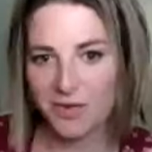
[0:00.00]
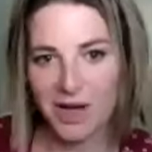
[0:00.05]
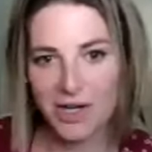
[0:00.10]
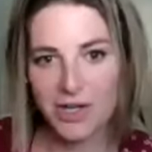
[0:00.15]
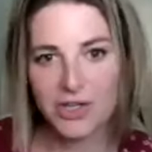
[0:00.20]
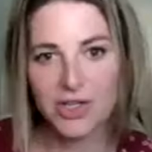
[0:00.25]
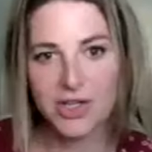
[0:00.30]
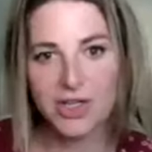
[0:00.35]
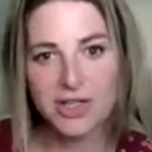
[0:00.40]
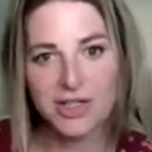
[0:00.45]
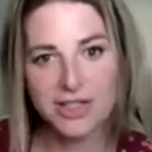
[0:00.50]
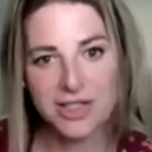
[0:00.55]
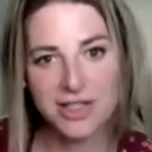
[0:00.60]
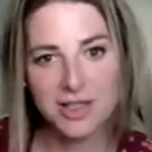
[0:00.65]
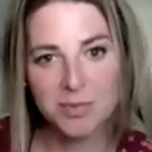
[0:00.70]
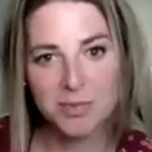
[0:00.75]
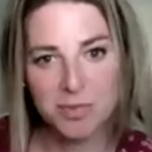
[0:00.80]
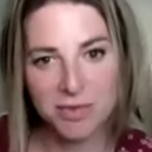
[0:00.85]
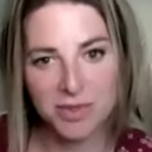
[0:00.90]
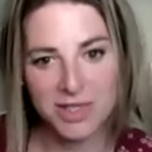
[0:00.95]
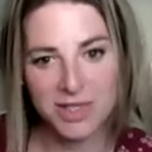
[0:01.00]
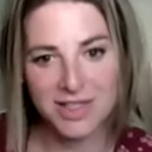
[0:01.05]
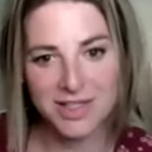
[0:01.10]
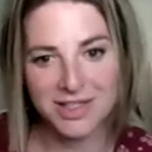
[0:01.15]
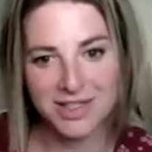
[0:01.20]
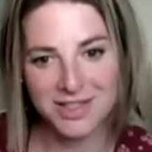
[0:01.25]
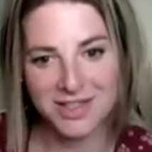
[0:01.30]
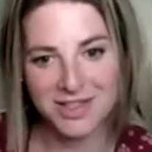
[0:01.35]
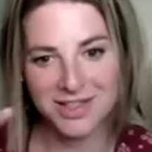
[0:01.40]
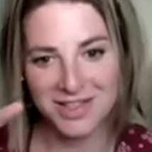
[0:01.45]
directions these
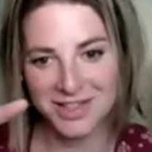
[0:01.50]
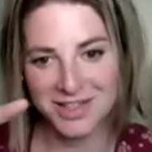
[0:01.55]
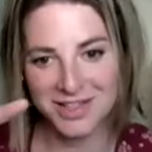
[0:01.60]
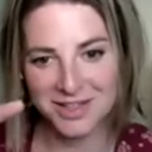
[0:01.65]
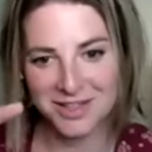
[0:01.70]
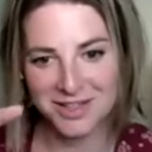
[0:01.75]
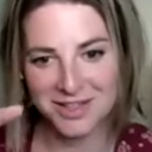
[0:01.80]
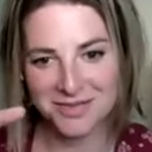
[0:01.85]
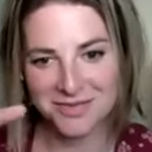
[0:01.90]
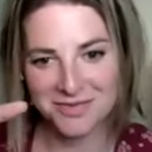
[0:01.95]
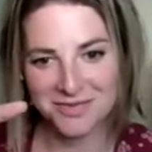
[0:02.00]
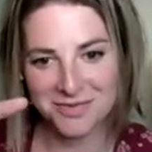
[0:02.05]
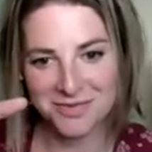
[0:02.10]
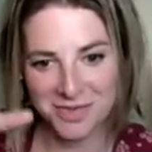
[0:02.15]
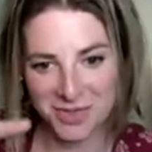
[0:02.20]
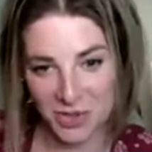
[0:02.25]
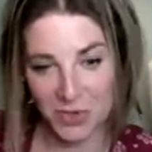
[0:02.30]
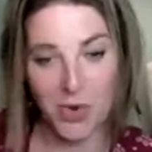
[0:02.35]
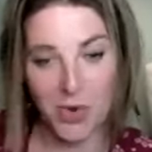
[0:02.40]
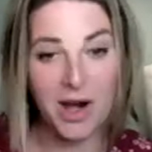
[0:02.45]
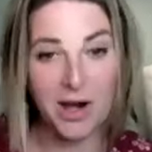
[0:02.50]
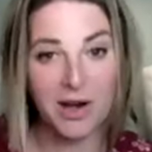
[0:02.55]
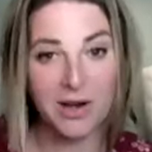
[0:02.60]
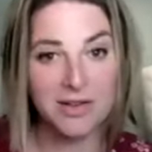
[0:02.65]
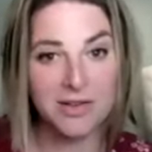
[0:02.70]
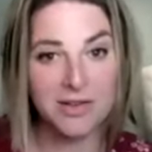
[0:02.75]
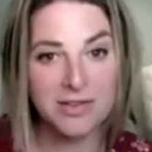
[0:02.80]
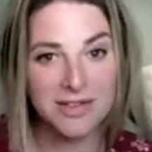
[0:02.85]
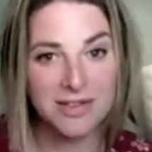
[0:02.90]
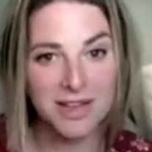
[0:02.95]
these these
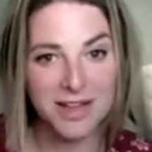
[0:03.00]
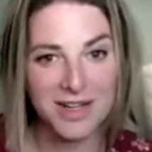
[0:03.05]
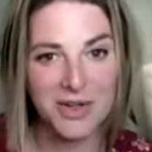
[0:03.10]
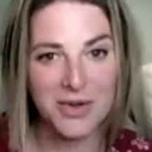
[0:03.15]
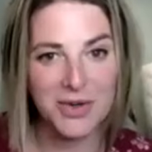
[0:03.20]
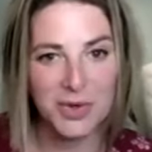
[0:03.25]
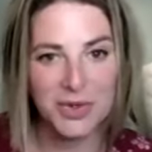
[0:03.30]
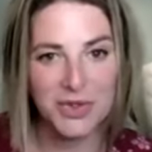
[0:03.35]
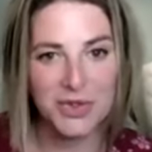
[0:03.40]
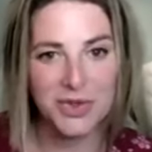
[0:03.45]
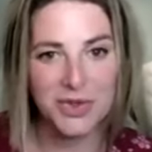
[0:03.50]
squares like a quilt yeah.